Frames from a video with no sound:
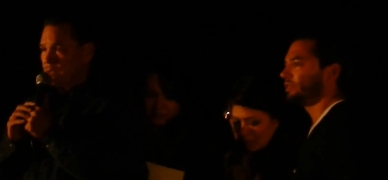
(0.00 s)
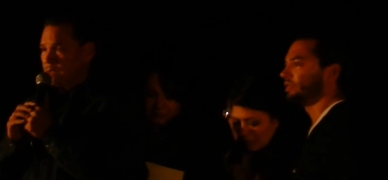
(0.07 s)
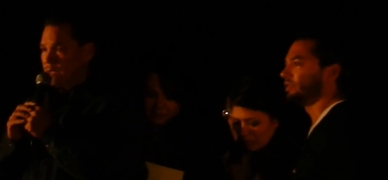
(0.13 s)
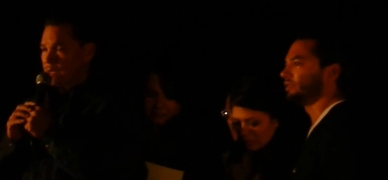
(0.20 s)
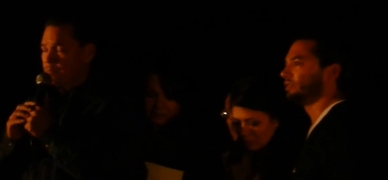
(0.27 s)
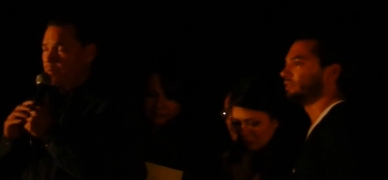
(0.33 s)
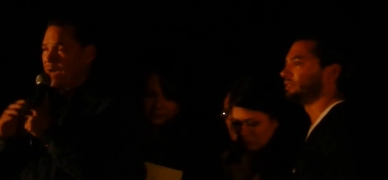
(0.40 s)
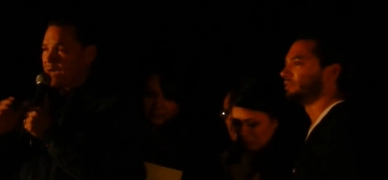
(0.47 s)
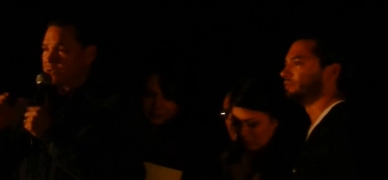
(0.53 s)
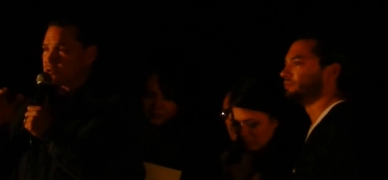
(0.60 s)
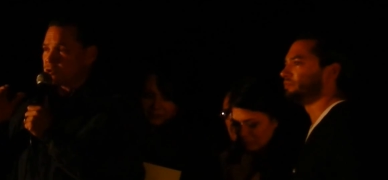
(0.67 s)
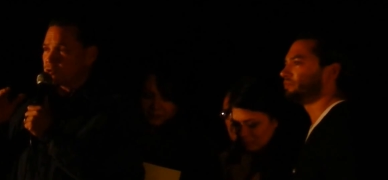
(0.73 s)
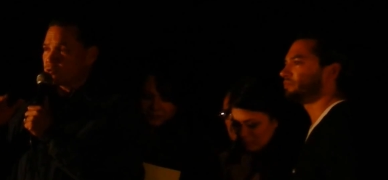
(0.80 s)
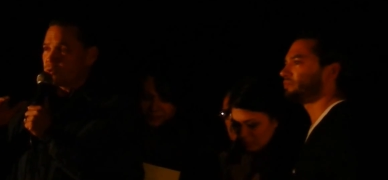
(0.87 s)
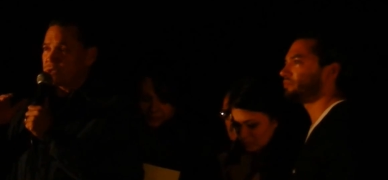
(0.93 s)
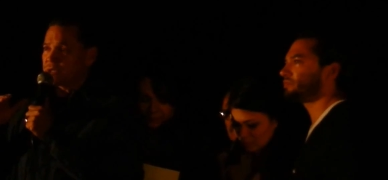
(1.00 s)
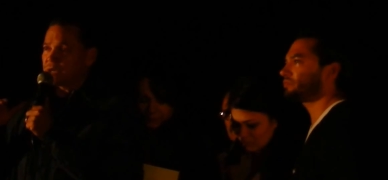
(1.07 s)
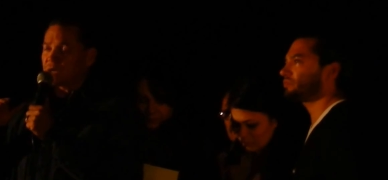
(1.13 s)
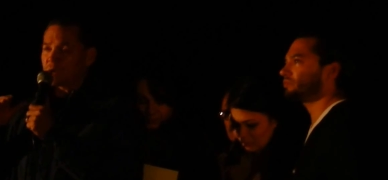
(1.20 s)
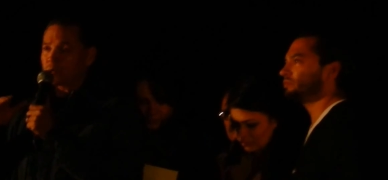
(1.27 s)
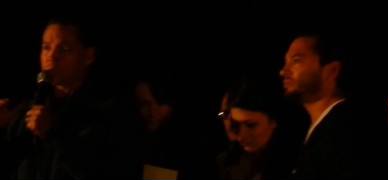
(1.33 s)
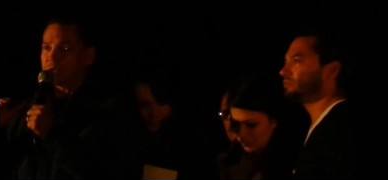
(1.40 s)
Speaker 1: And pastors, we
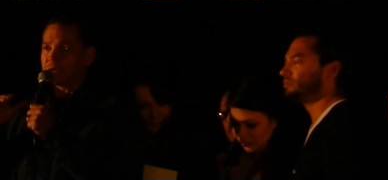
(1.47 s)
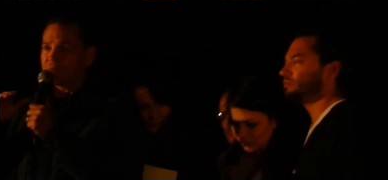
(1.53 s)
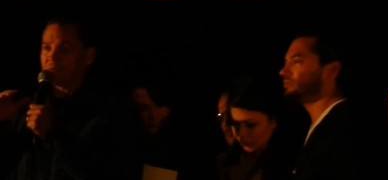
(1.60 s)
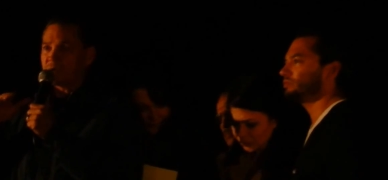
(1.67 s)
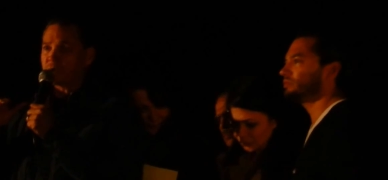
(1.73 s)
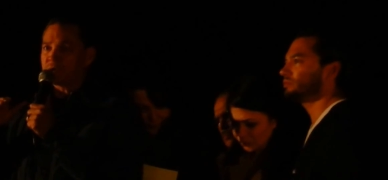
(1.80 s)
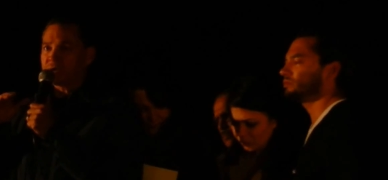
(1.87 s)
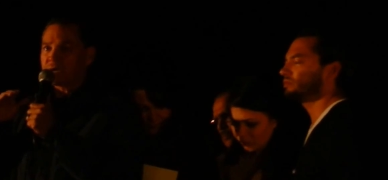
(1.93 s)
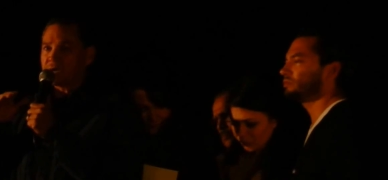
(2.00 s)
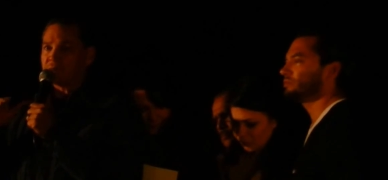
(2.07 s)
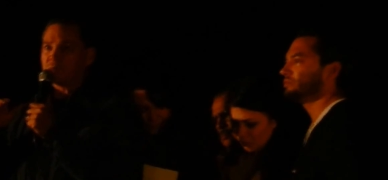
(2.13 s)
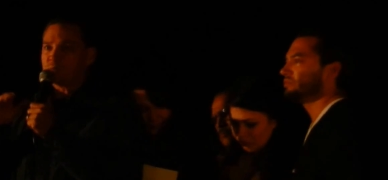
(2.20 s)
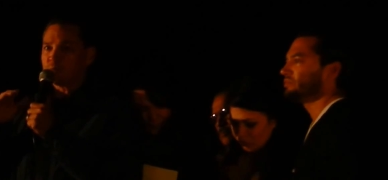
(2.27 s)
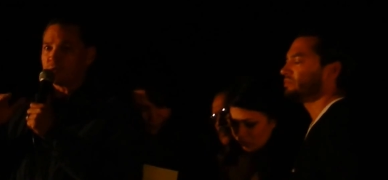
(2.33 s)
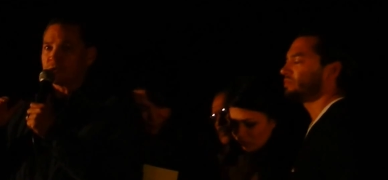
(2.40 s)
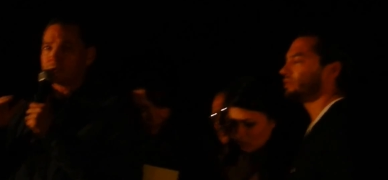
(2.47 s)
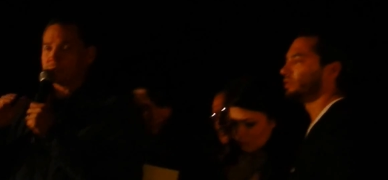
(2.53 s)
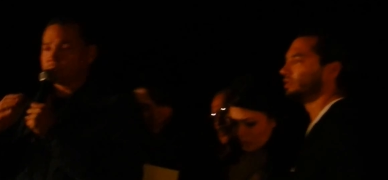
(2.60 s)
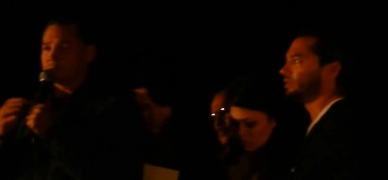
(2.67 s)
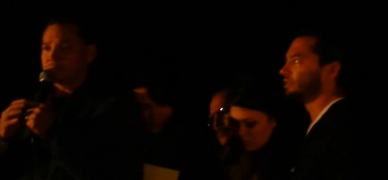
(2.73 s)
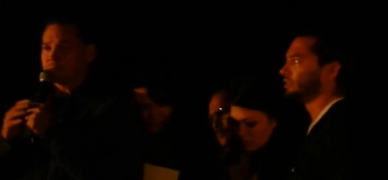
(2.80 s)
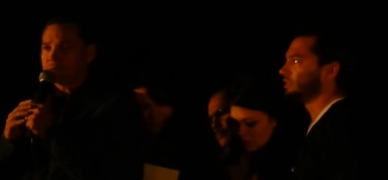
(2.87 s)
carry a very heavy
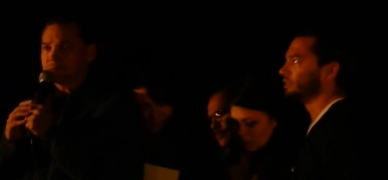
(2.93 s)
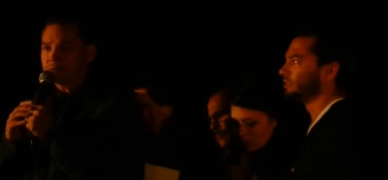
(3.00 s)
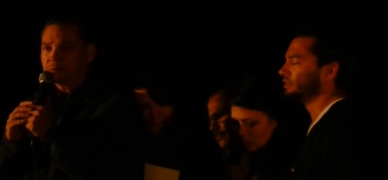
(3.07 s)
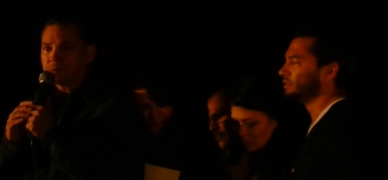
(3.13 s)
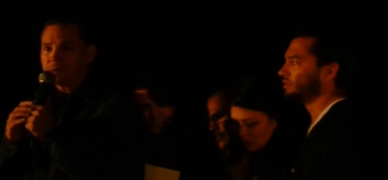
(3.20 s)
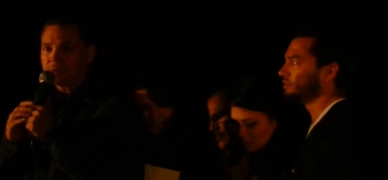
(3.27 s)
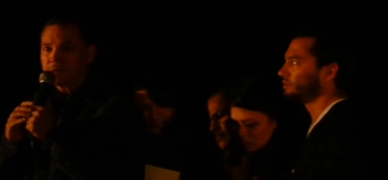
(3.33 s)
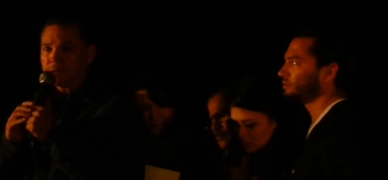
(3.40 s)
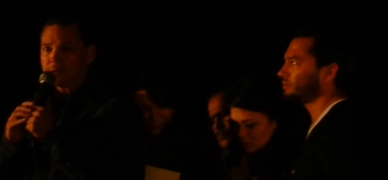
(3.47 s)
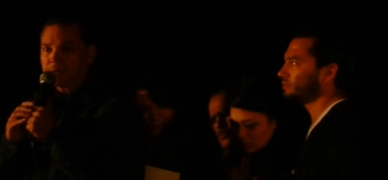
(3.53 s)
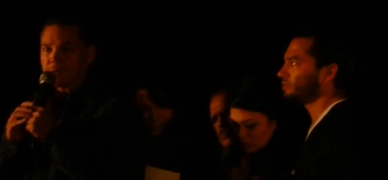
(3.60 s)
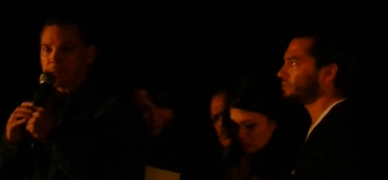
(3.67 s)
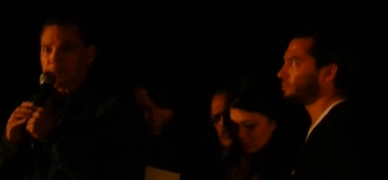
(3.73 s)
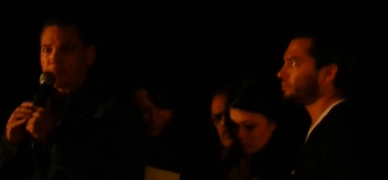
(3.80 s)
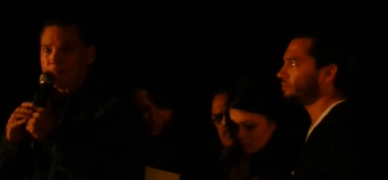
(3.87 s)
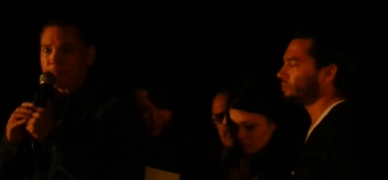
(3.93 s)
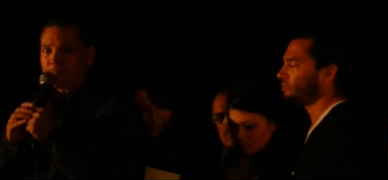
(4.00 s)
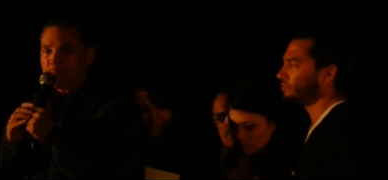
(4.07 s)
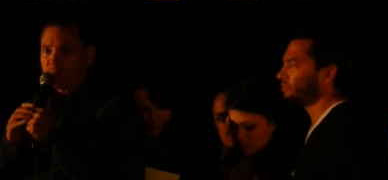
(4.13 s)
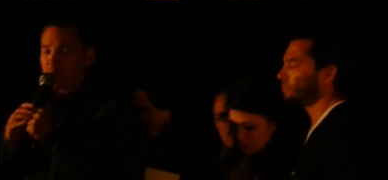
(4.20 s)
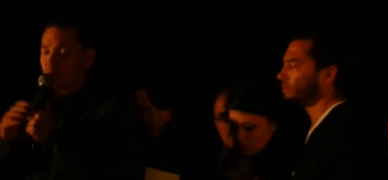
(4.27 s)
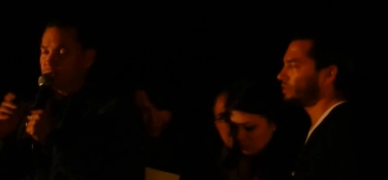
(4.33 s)
burden.
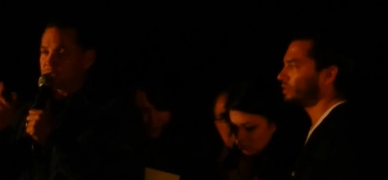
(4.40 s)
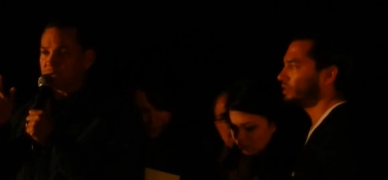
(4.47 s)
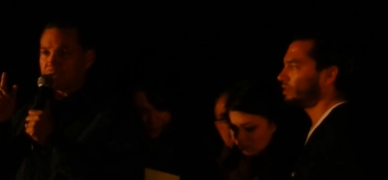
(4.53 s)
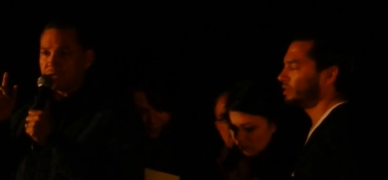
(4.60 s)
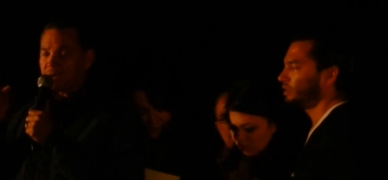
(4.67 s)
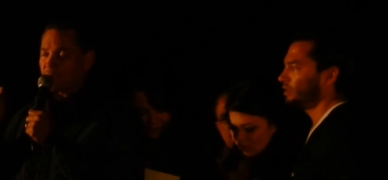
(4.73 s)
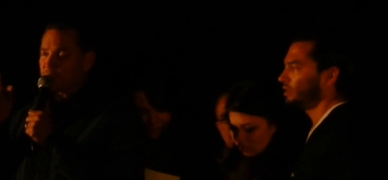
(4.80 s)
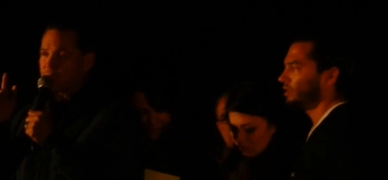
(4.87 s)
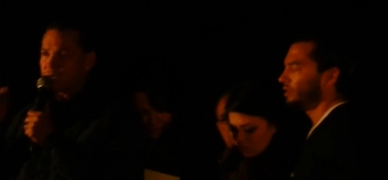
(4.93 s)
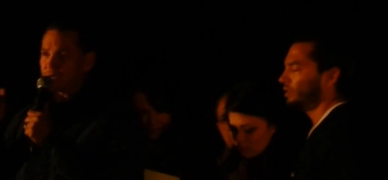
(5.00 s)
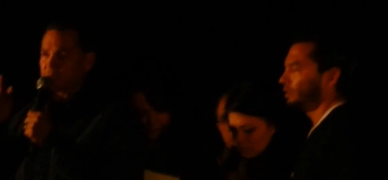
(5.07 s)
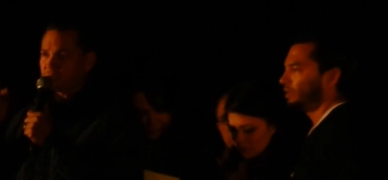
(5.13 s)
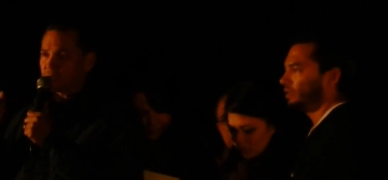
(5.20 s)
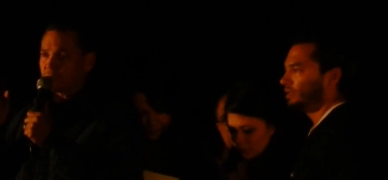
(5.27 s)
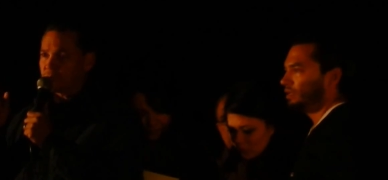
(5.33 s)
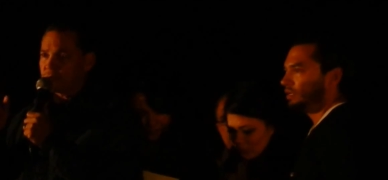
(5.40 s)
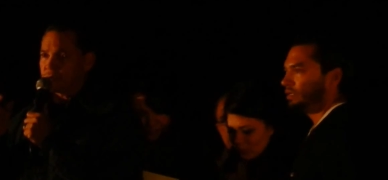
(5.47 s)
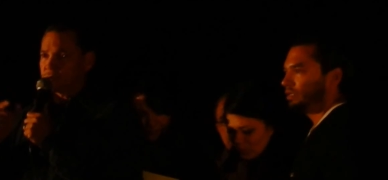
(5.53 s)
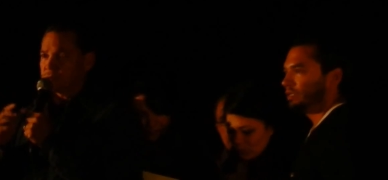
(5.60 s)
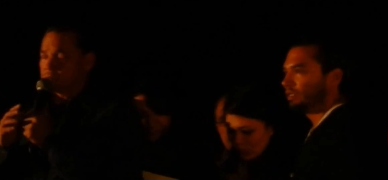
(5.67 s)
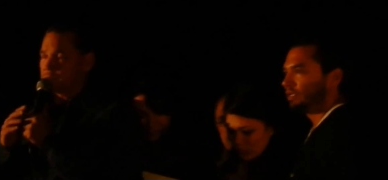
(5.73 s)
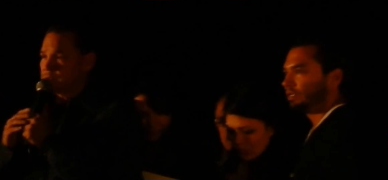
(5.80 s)
But we can carry it in the Lord.
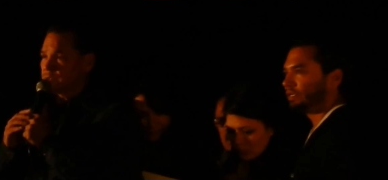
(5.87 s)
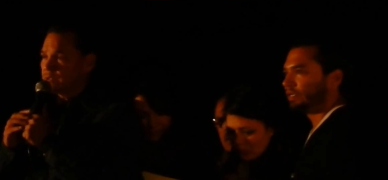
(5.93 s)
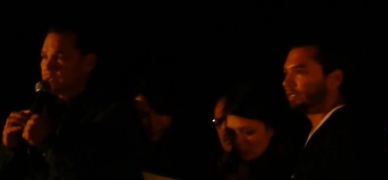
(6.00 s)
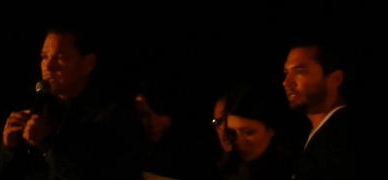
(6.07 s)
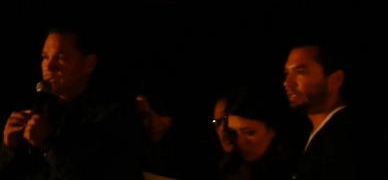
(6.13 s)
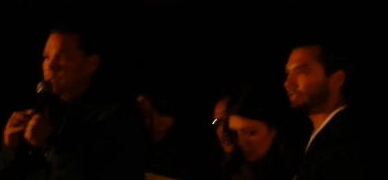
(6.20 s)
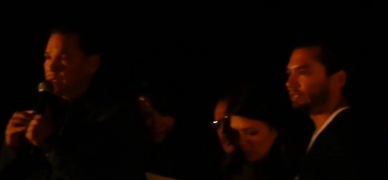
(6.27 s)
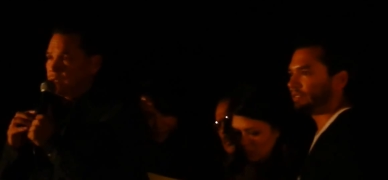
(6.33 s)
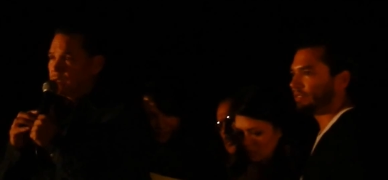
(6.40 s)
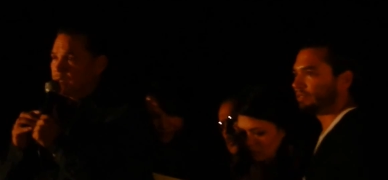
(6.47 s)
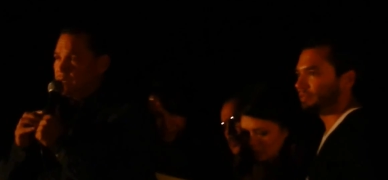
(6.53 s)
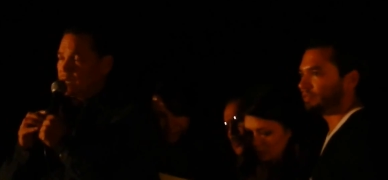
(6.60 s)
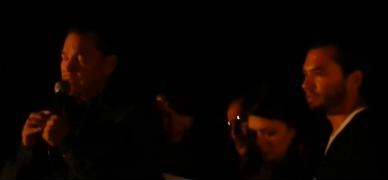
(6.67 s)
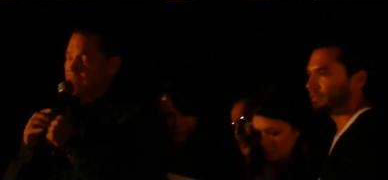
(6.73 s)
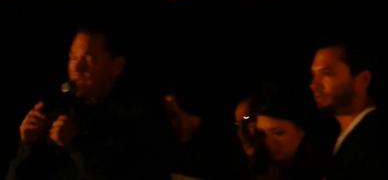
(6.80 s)
Amen. And